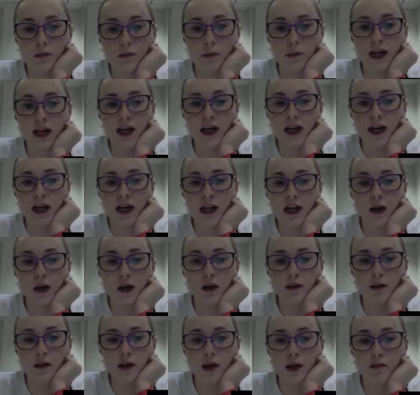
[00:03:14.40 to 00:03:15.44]
Mine
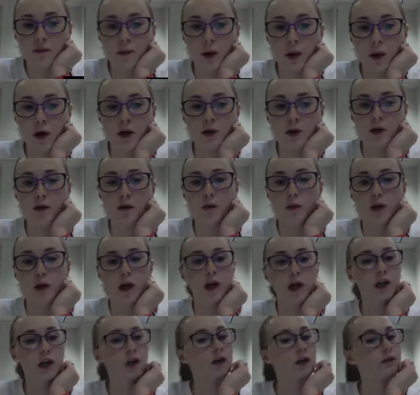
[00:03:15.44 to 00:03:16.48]
had a lot of partner
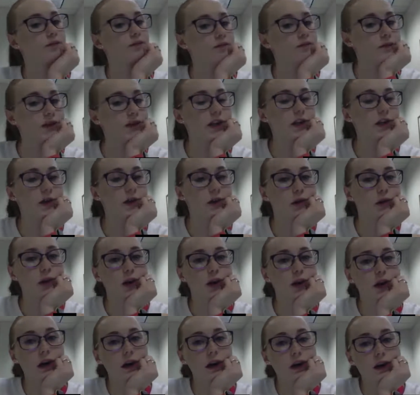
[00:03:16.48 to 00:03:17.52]
work too.